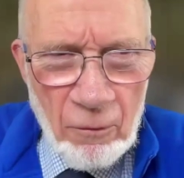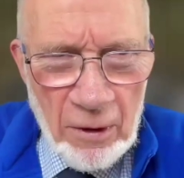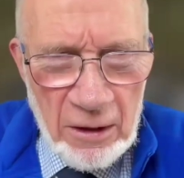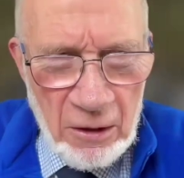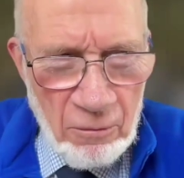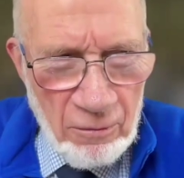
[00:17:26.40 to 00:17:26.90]

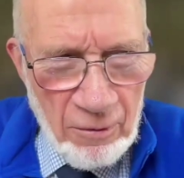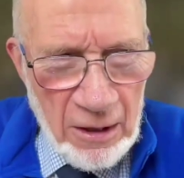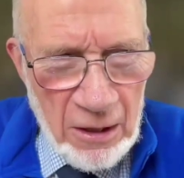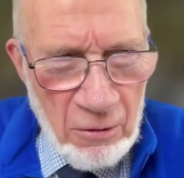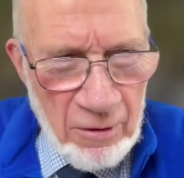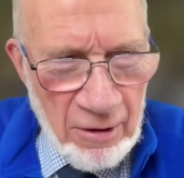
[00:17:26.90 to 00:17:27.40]
when you
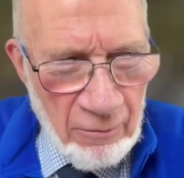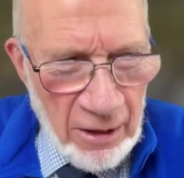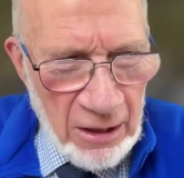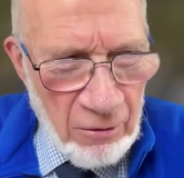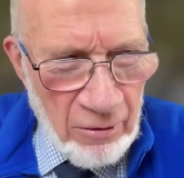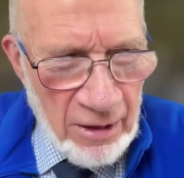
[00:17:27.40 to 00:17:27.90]

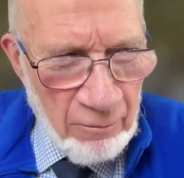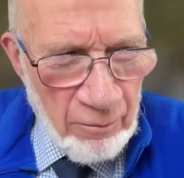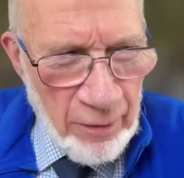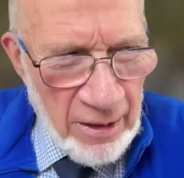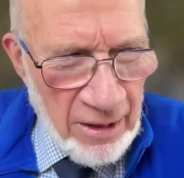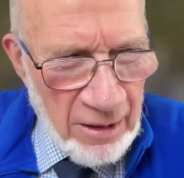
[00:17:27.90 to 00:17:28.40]
were
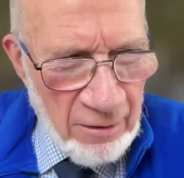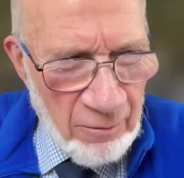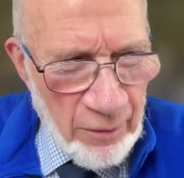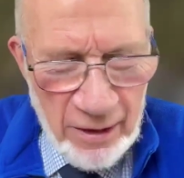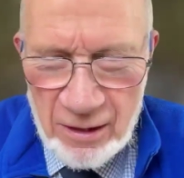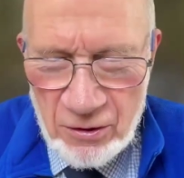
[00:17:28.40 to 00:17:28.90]

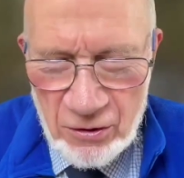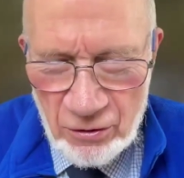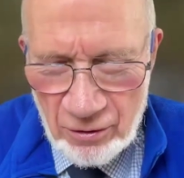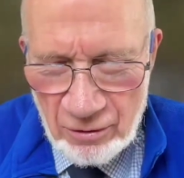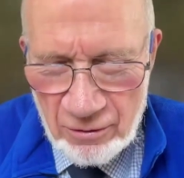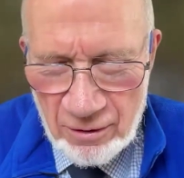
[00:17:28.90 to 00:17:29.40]
being
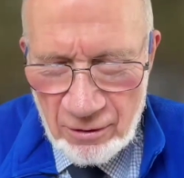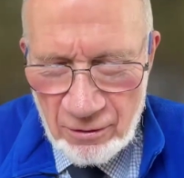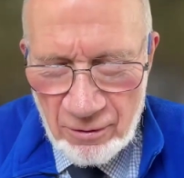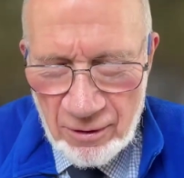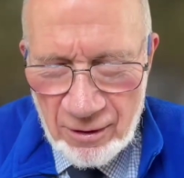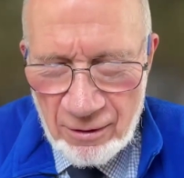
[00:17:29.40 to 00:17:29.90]
taught,
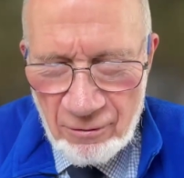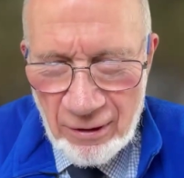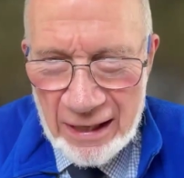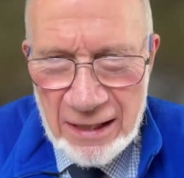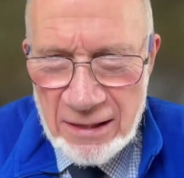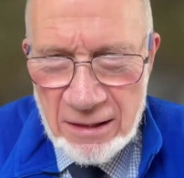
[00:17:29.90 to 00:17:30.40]
you
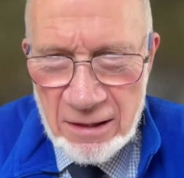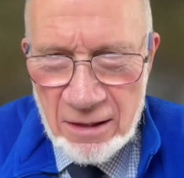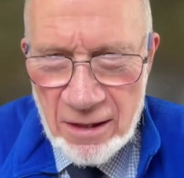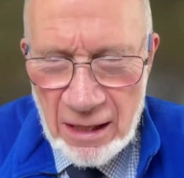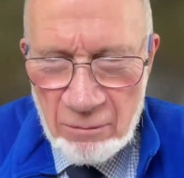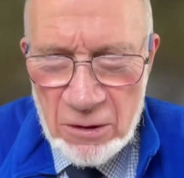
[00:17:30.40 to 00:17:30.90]
related
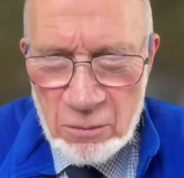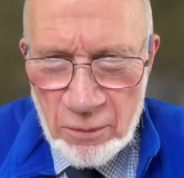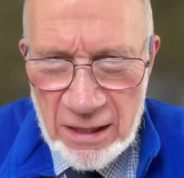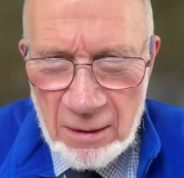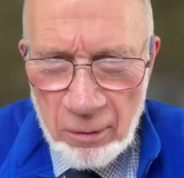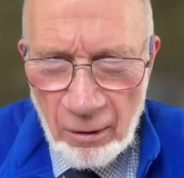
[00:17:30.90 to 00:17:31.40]
to them as
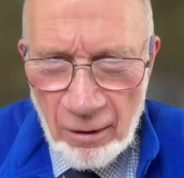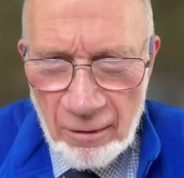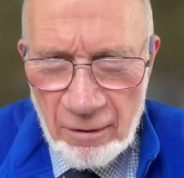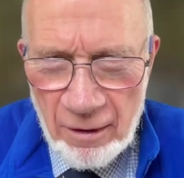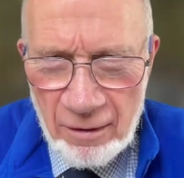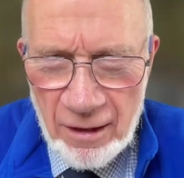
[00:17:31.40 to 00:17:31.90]
people,
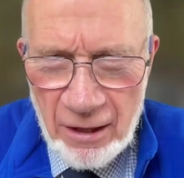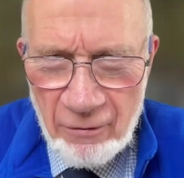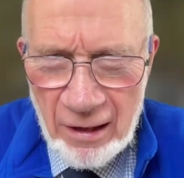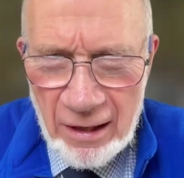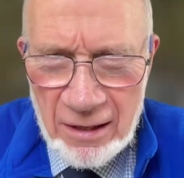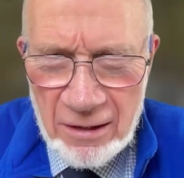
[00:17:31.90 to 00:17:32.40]
and
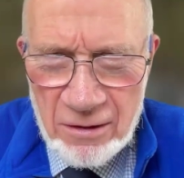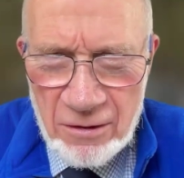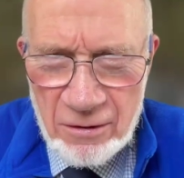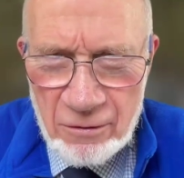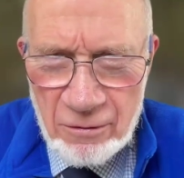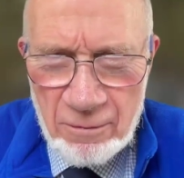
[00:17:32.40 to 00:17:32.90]
they
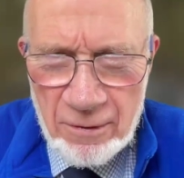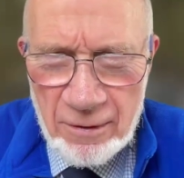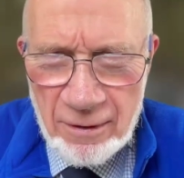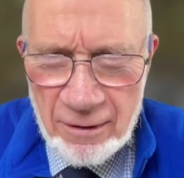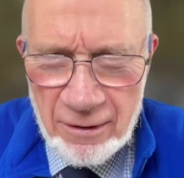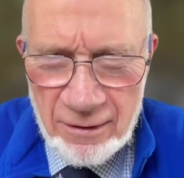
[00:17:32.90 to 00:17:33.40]
related to
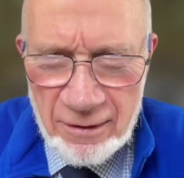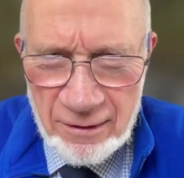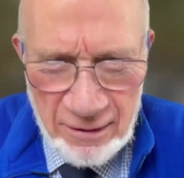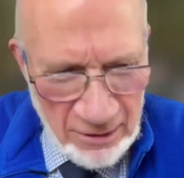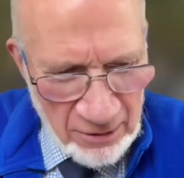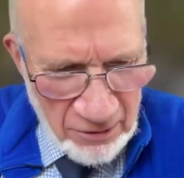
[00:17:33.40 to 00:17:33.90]

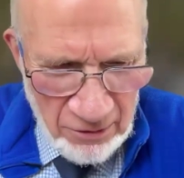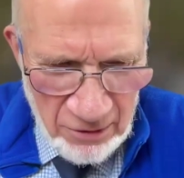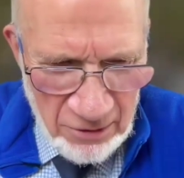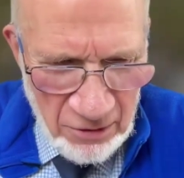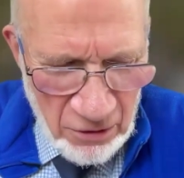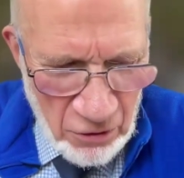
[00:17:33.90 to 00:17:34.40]

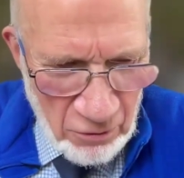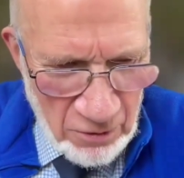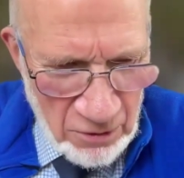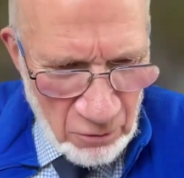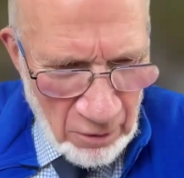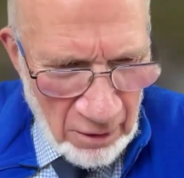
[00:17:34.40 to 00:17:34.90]

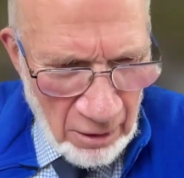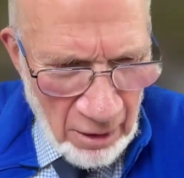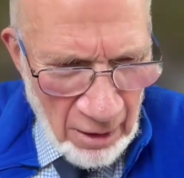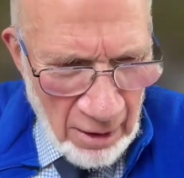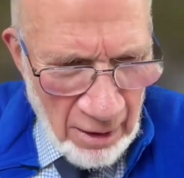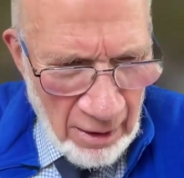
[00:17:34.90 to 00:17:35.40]
you as
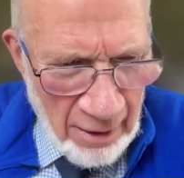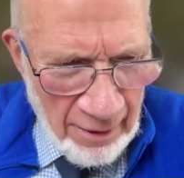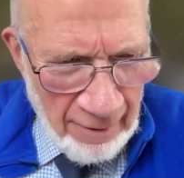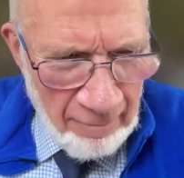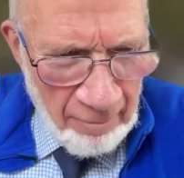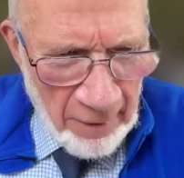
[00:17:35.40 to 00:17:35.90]
well.
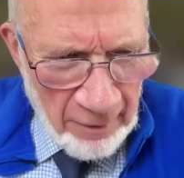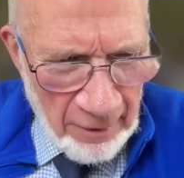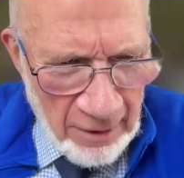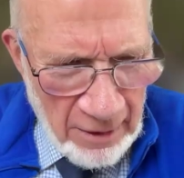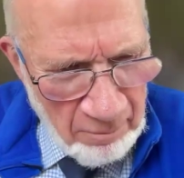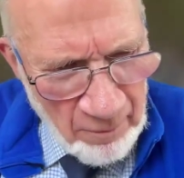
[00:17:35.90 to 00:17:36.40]

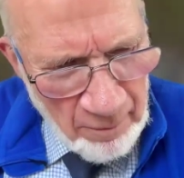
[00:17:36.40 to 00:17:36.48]
And